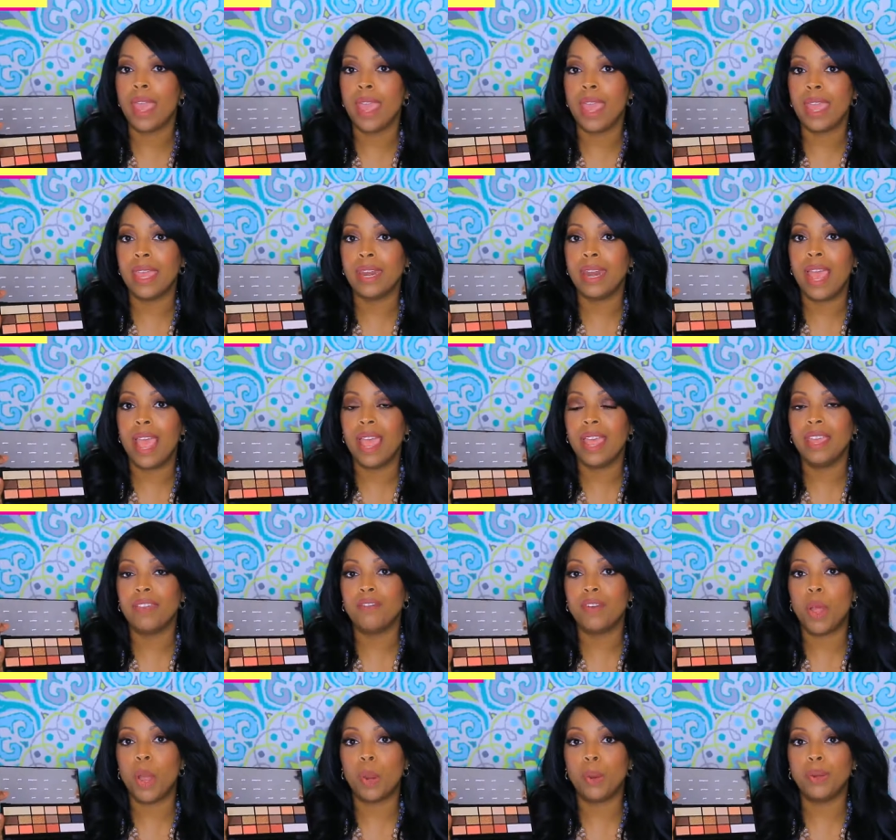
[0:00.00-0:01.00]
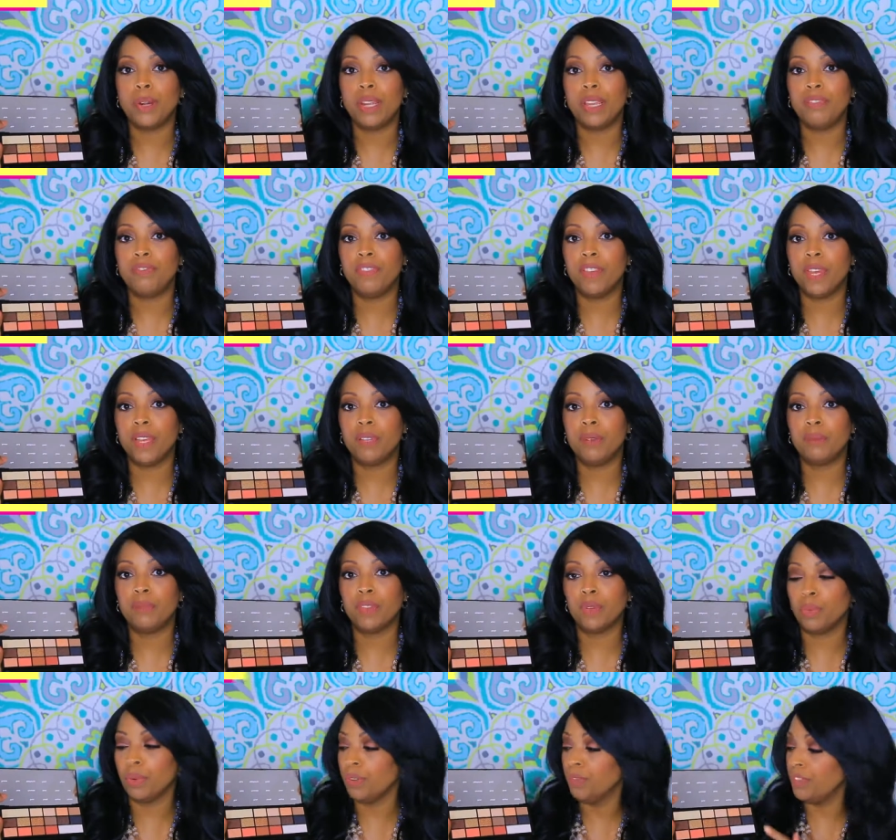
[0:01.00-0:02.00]
And I have already filmed
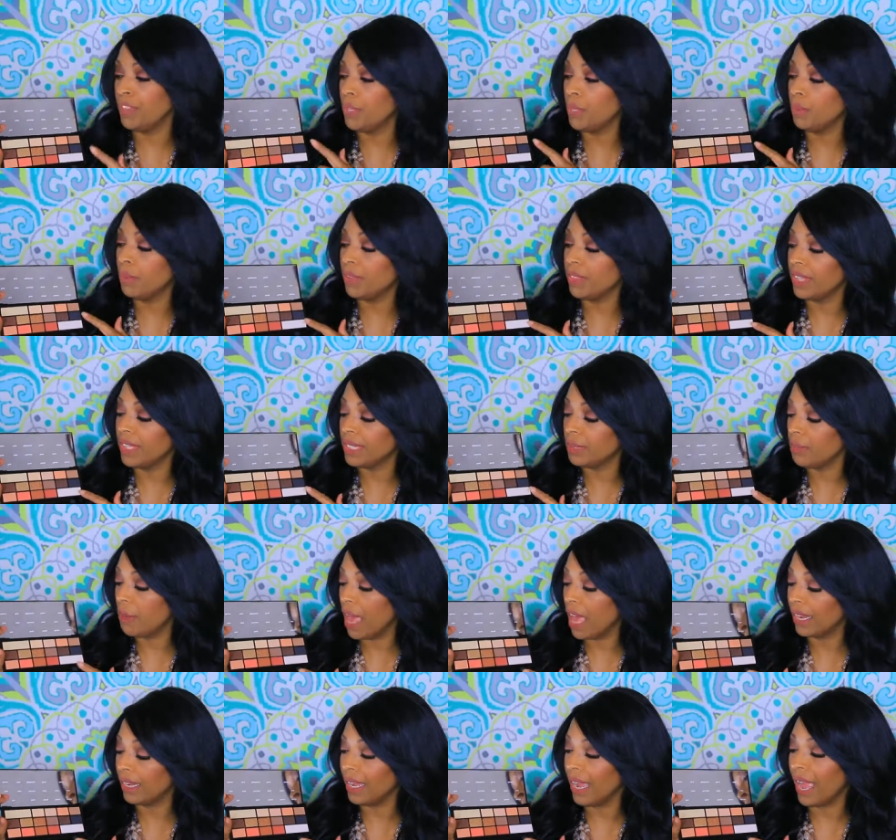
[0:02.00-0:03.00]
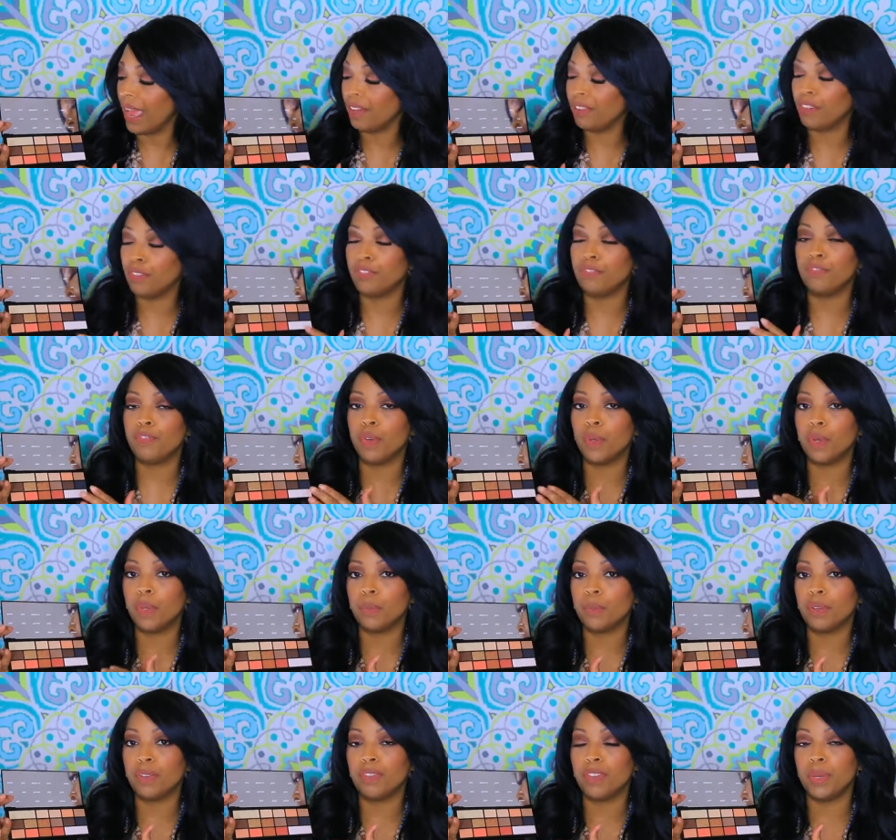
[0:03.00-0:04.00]
the review of this palette. I have a
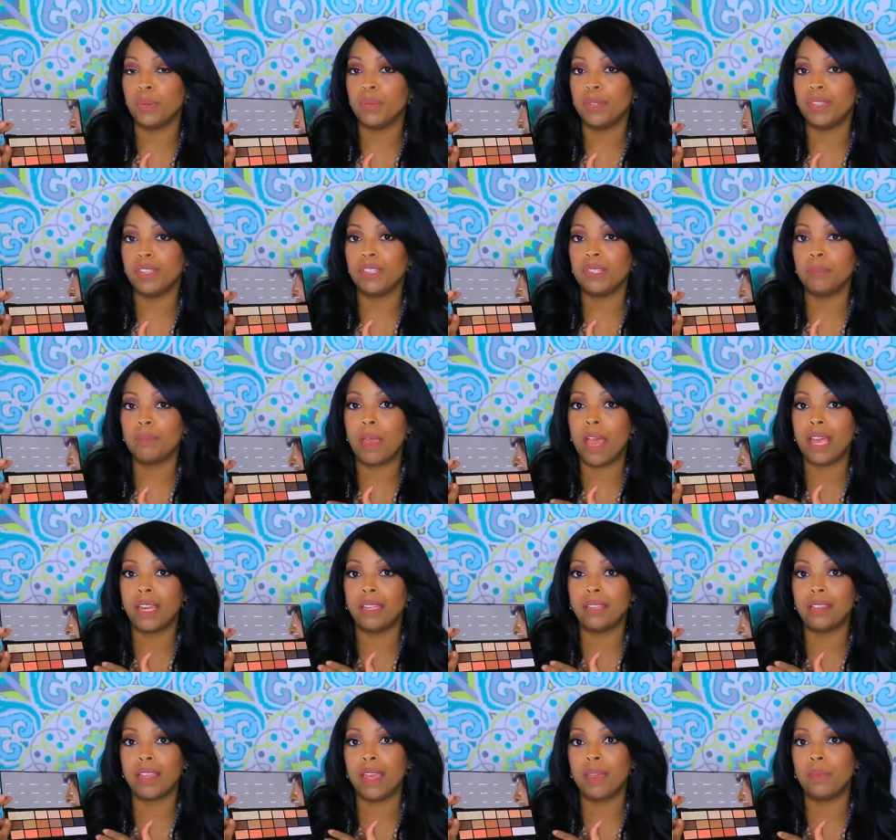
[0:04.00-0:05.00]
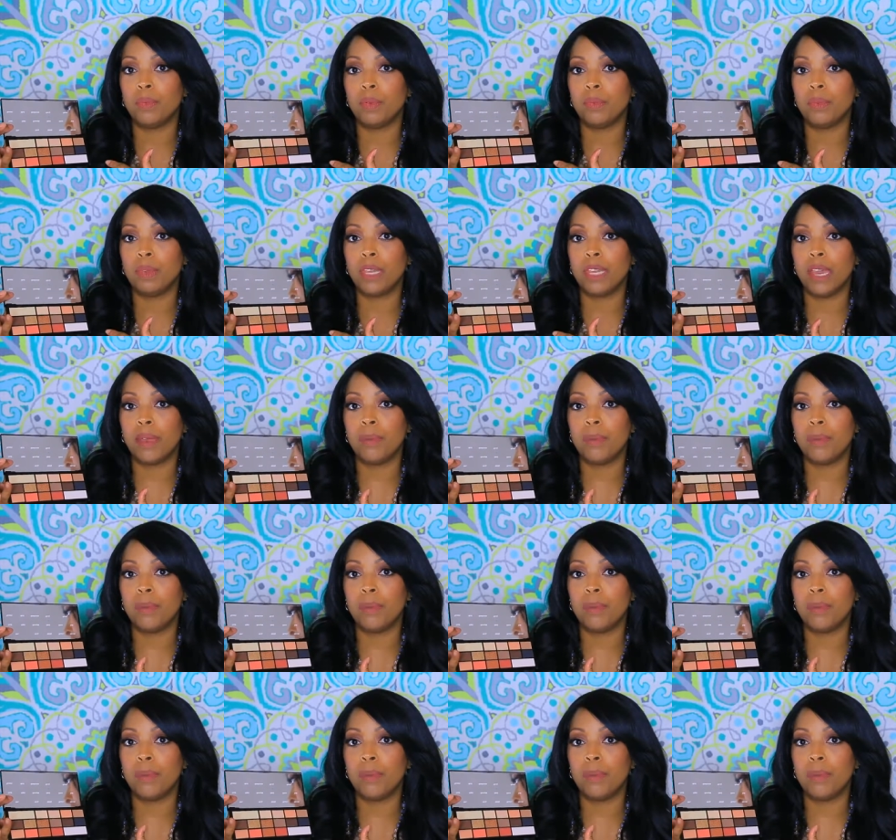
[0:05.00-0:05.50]
full review of this palette that will be